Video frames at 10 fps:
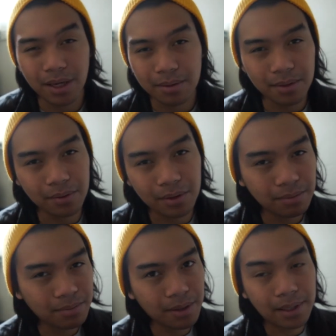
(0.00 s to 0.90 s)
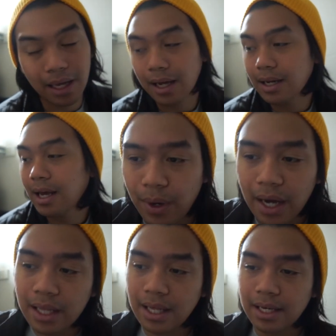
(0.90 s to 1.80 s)
Maybe you will, maybe not.
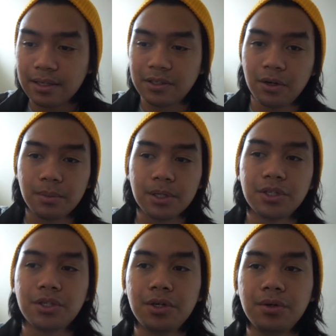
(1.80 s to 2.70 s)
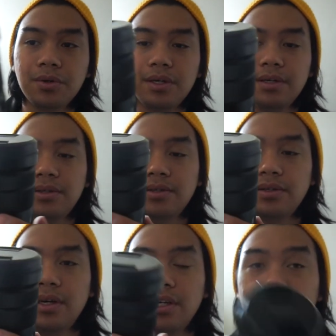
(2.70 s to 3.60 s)
Why I like this so much too
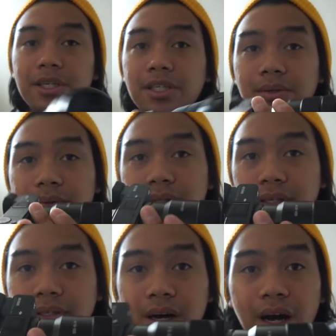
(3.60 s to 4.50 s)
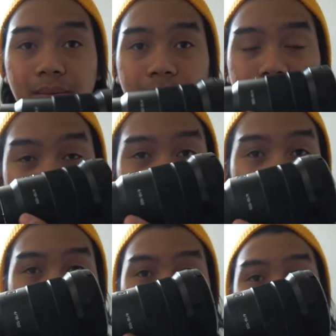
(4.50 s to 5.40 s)
is, especially with this
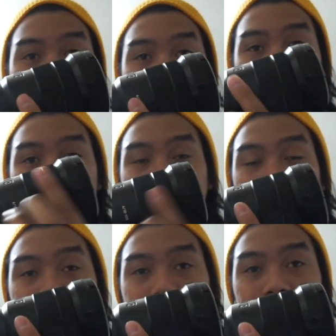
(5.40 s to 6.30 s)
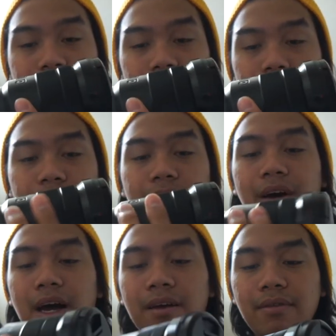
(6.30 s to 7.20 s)
combination with this lens, the
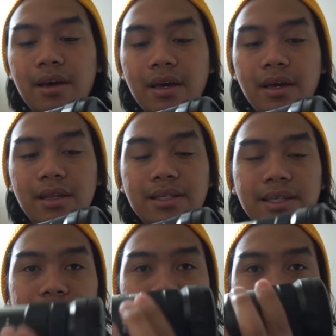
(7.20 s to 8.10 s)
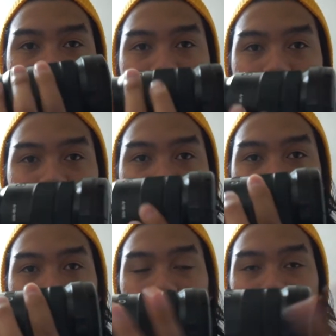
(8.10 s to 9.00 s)
18-105, this lens
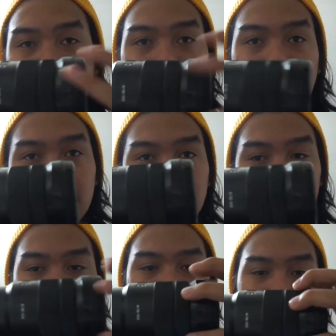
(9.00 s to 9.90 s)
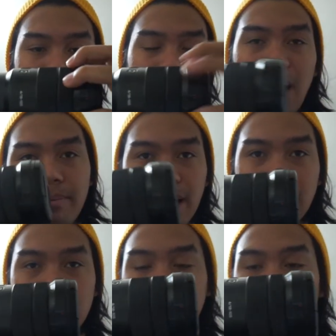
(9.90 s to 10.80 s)
doesn't erect, like it doesn't pop out.